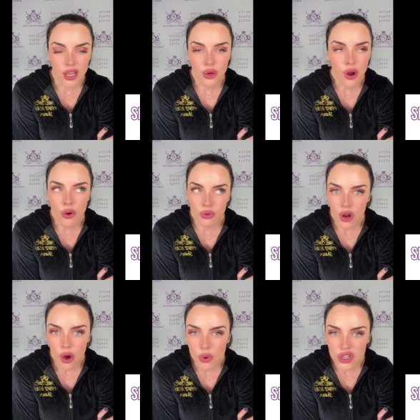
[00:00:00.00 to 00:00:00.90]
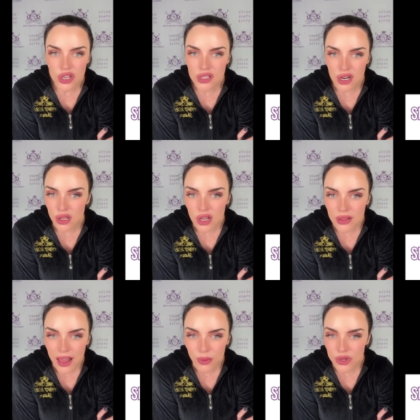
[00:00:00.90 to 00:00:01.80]
And you don't know what she's going to
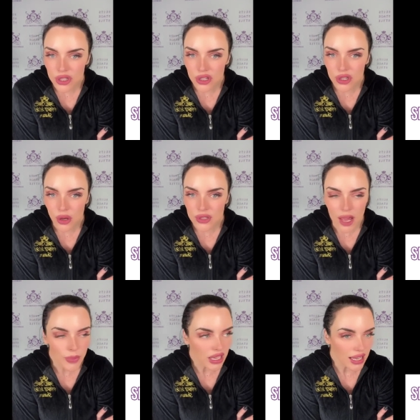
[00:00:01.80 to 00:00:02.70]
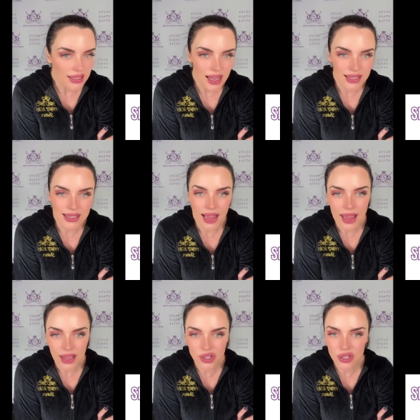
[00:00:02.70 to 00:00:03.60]
look like when she shows up and gets on
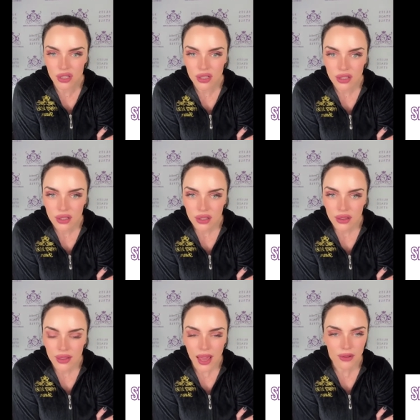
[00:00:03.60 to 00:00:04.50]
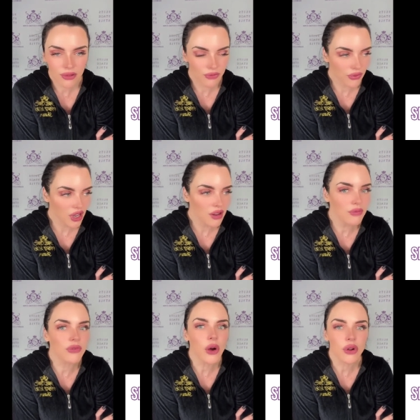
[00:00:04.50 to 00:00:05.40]
stage. That
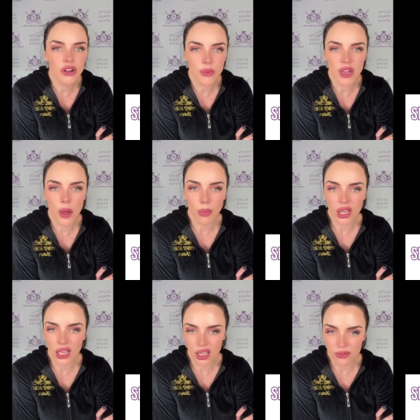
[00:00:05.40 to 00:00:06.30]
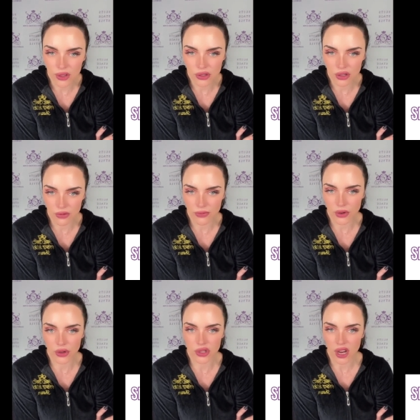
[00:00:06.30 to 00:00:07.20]
freaking photo could be completely filtered and
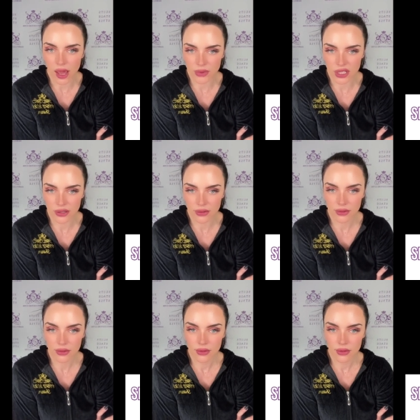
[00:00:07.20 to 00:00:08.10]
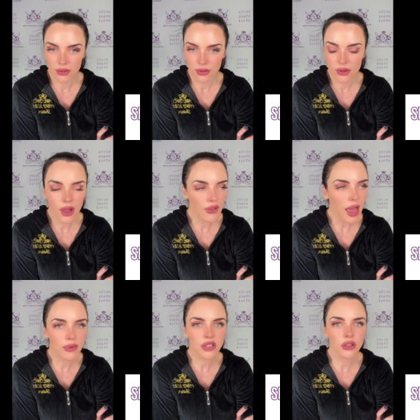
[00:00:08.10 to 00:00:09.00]
photoshopped. You
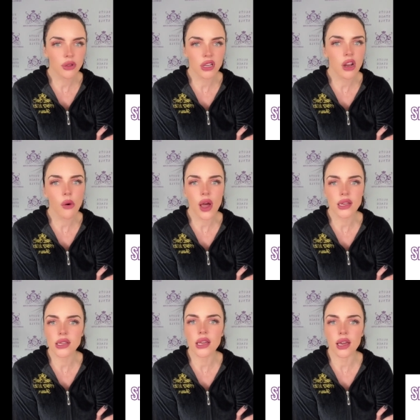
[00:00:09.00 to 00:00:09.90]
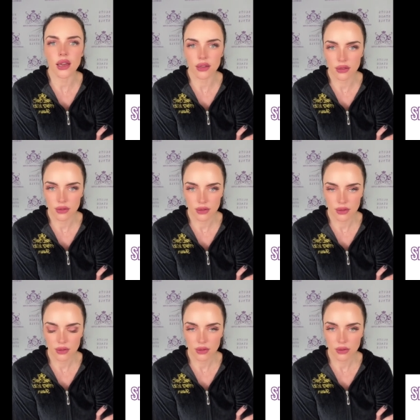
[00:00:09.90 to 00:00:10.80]
have absolutely no idea
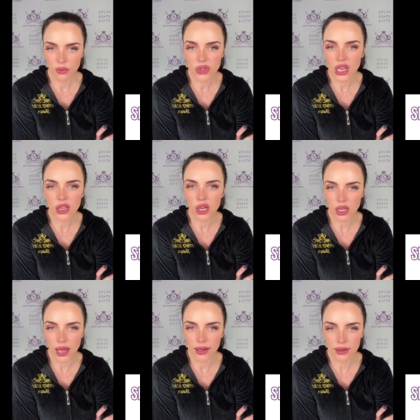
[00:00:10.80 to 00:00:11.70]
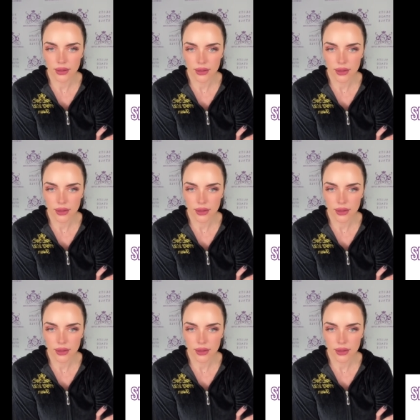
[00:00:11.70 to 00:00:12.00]
what they look like.